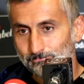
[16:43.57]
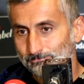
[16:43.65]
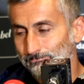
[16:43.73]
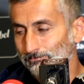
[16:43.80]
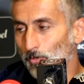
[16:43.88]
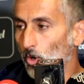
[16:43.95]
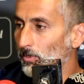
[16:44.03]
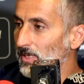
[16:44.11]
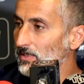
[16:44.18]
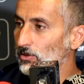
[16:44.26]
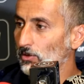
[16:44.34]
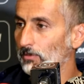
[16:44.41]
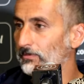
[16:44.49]

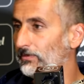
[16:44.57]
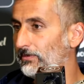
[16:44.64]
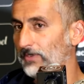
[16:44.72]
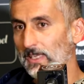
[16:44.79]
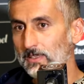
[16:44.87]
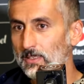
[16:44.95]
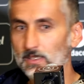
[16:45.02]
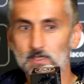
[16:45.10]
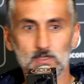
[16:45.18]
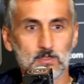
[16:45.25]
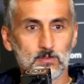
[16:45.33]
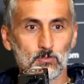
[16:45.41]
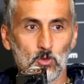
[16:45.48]
moments of
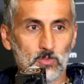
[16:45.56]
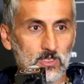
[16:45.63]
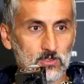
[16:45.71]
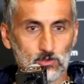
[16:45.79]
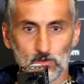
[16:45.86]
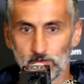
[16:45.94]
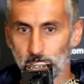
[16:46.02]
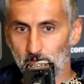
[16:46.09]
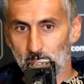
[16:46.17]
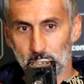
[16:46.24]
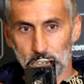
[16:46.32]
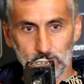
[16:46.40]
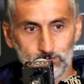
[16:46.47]
fitness, moments of
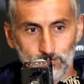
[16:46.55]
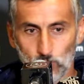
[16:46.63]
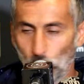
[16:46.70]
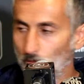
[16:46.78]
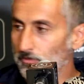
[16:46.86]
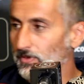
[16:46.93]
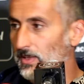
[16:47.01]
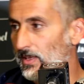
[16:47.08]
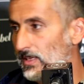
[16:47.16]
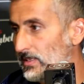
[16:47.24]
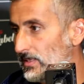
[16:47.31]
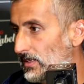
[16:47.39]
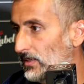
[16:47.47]

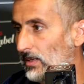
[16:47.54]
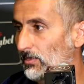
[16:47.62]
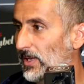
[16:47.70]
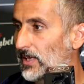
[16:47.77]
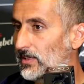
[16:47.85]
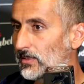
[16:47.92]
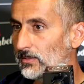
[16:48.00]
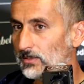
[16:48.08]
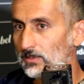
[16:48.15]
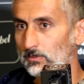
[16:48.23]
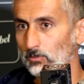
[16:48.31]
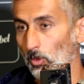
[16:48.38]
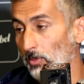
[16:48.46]
confidence in the
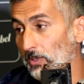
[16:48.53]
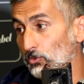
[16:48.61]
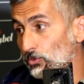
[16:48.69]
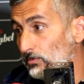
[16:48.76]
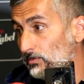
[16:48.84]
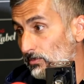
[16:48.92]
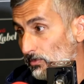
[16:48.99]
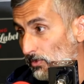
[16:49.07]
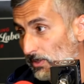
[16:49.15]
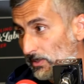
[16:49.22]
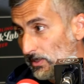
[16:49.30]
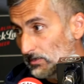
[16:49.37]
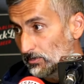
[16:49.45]
players, momentum,
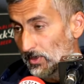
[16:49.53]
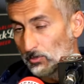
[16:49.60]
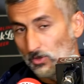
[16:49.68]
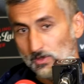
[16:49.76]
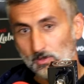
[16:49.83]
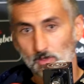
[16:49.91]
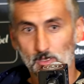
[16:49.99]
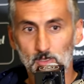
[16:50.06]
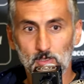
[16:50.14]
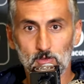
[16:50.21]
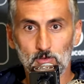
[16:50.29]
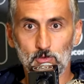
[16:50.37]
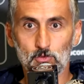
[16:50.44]
what the people
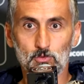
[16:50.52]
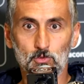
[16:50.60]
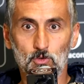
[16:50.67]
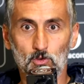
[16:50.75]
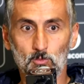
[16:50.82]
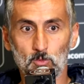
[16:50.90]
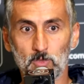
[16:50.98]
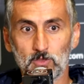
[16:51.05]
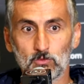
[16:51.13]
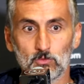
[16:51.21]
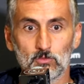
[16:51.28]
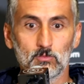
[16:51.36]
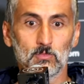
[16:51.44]
used to call
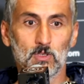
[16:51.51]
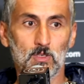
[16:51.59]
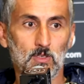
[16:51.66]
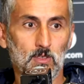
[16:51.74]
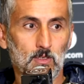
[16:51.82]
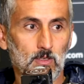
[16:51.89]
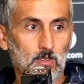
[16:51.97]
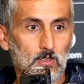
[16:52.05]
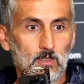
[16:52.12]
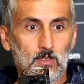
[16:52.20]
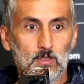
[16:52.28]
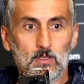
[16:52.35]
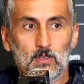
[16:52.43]
momentum,
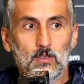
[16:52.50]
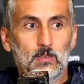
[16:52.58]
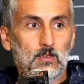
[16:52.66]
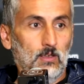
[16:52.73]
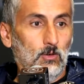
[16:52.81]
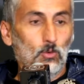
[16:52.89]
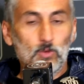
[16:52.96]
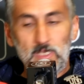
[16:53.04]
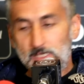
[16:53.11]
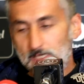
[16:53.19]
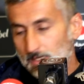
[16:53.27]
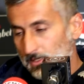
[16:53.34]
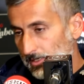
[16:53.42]
who
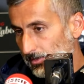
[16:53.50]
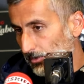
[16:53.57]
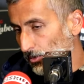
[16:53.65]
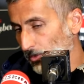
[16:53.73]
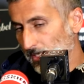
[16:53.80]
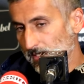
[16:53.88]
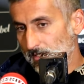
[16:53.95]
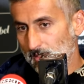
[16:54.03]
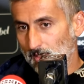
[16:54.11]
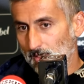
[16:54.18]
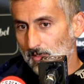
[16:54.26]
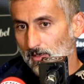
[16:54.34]
is